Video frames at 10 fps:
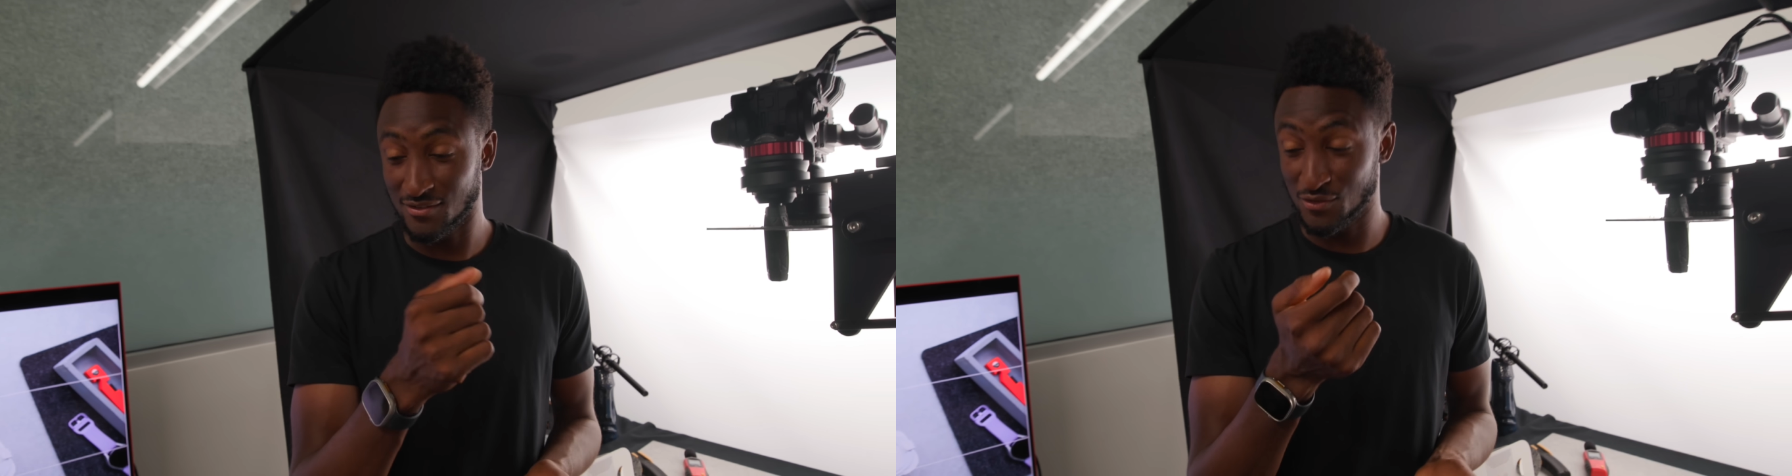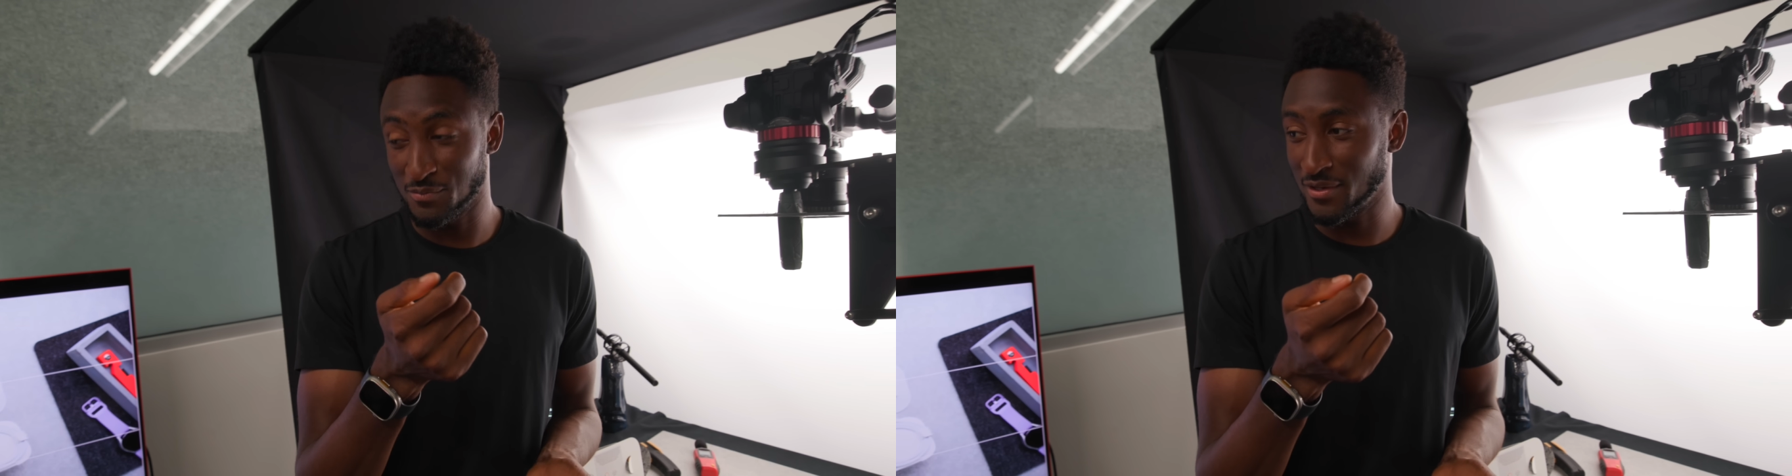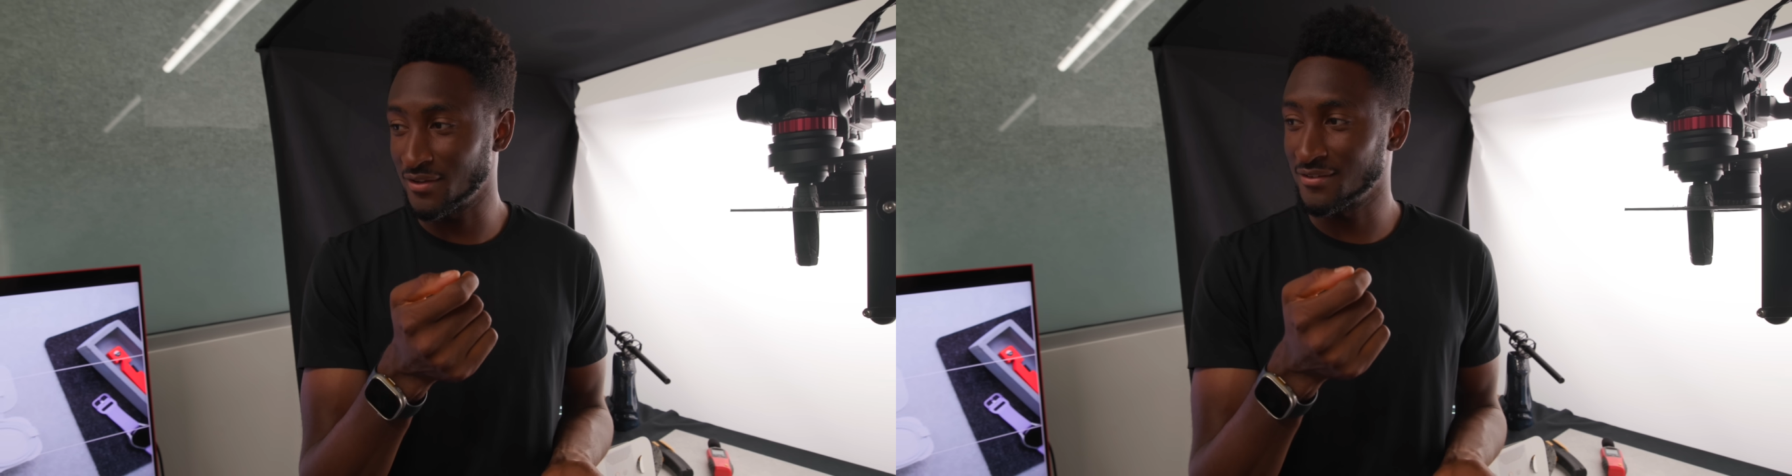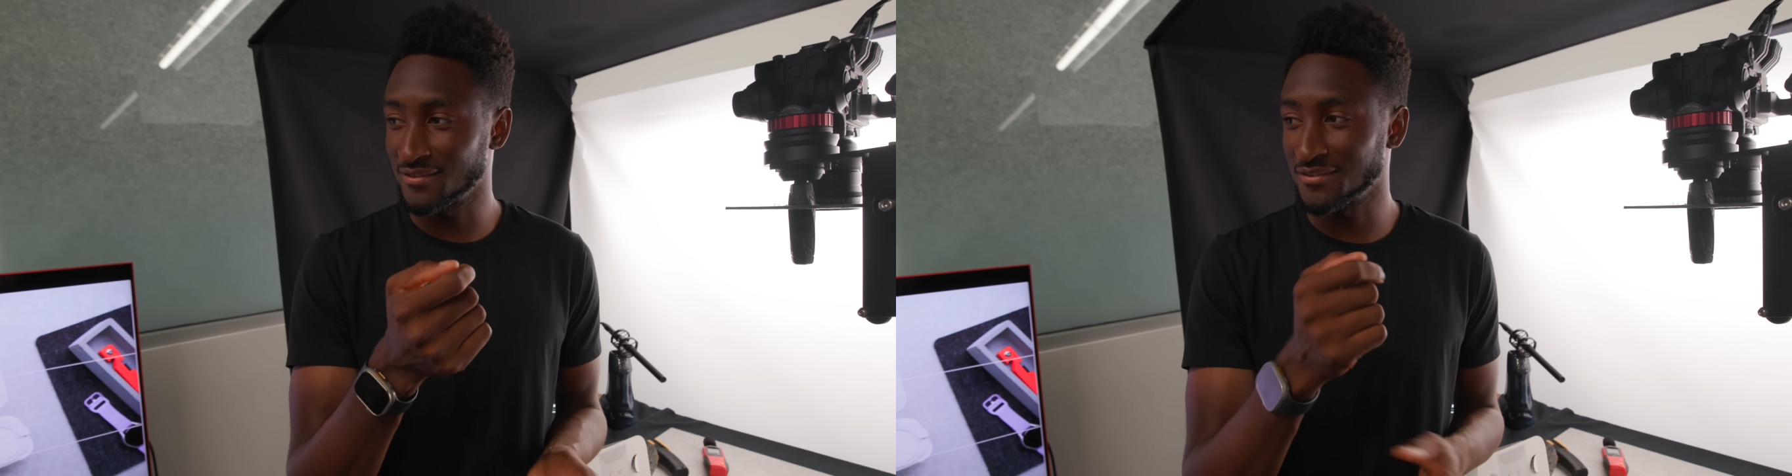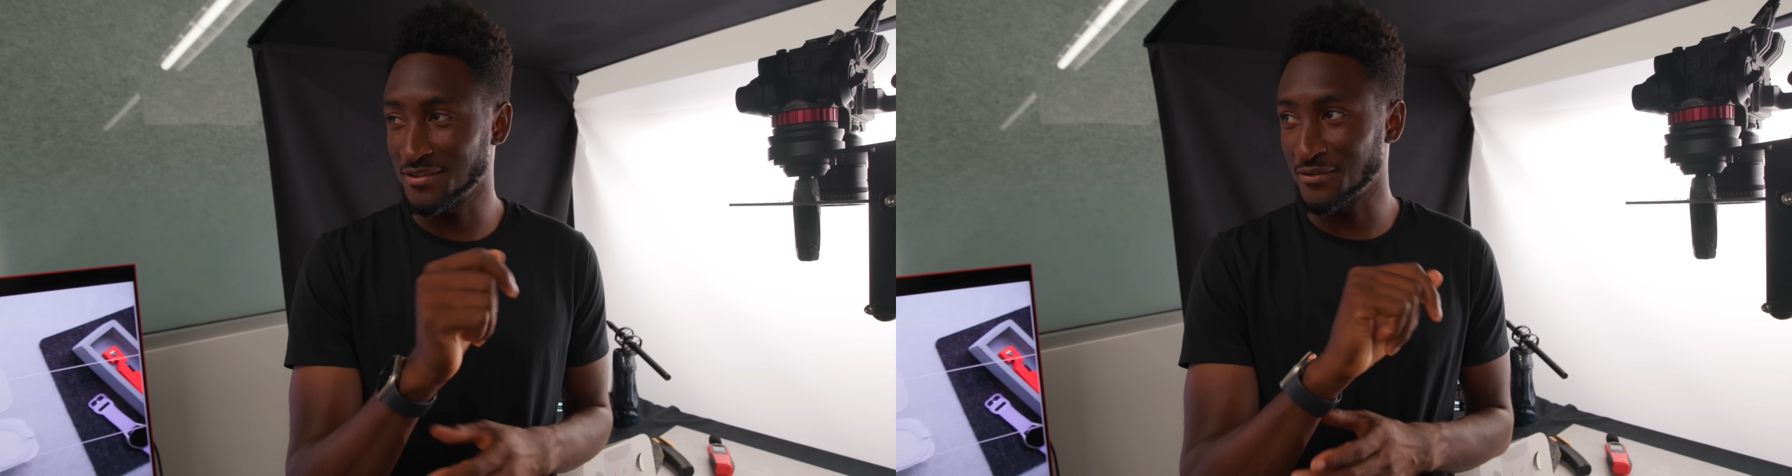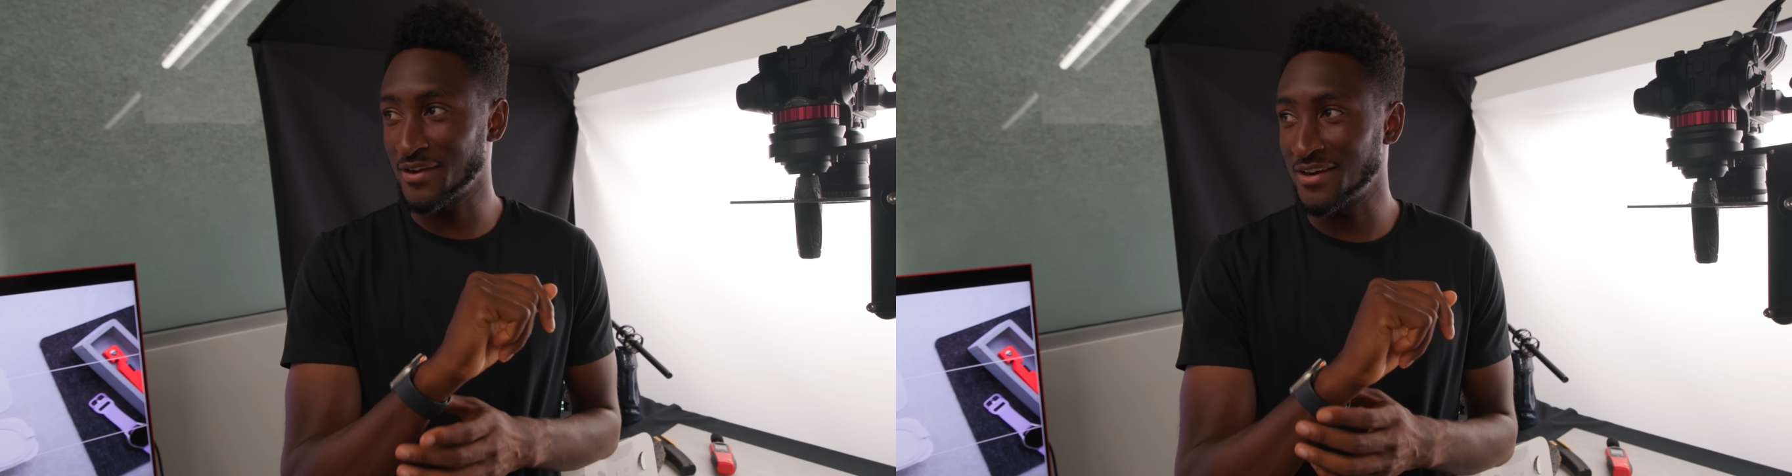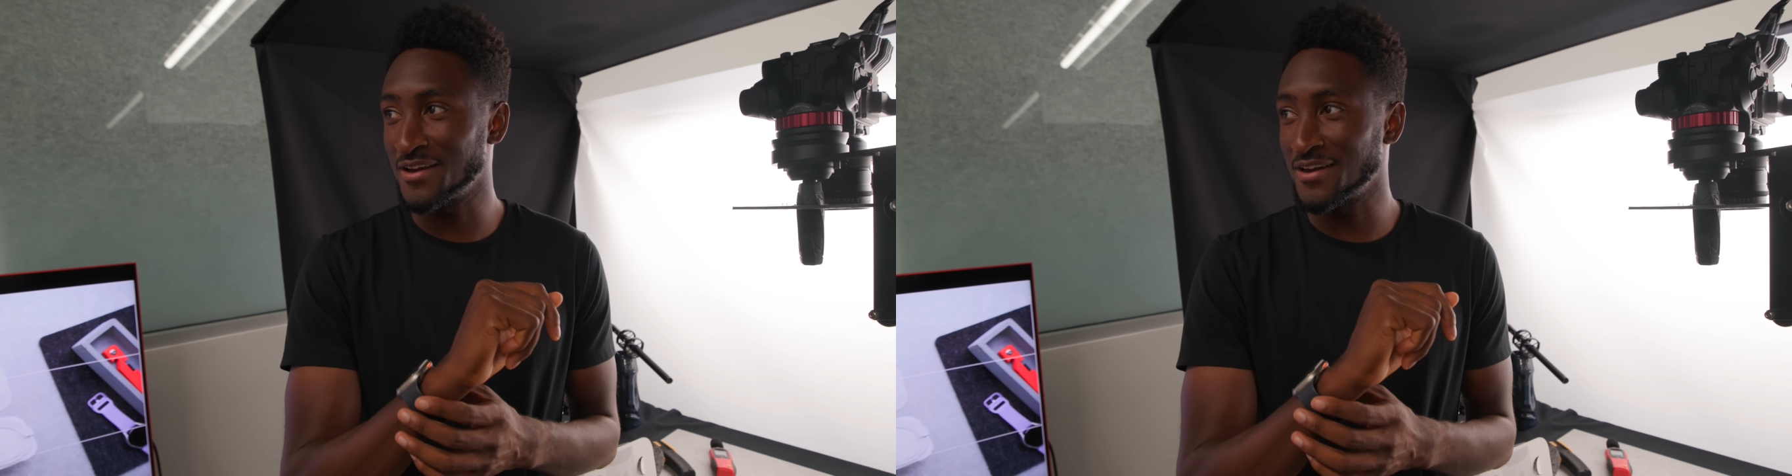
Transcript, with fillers: too big, like right